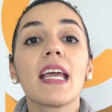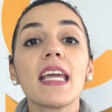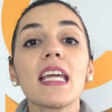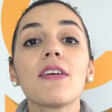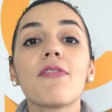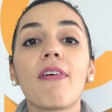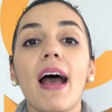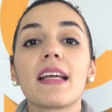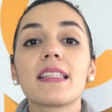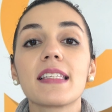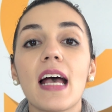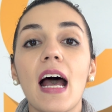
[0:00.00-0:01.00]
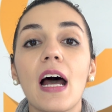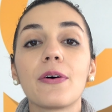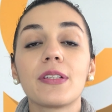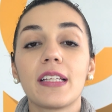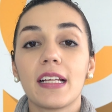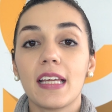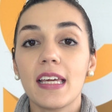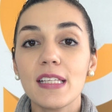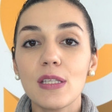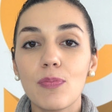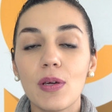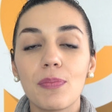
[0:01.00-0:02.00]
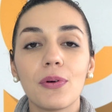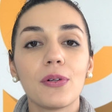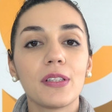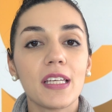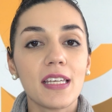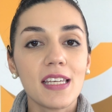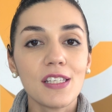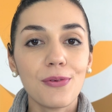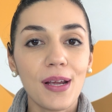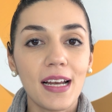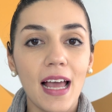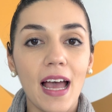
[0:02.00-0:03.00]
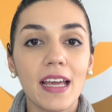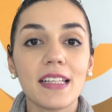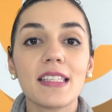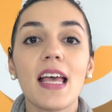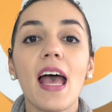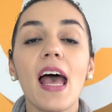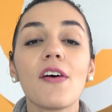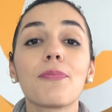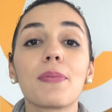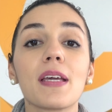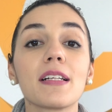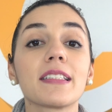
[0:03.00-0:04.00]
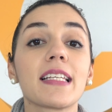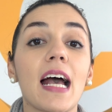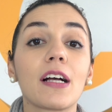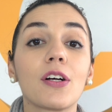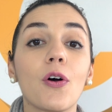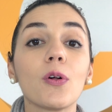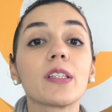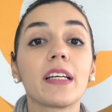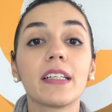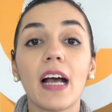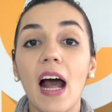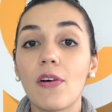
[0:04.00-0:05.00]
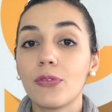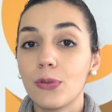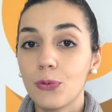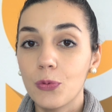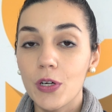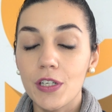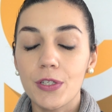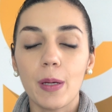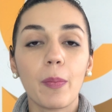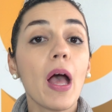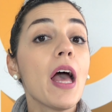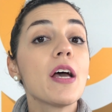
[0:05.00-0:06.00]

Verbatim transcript: he finds out that his people, the Israelites, have built a golden calf to worship.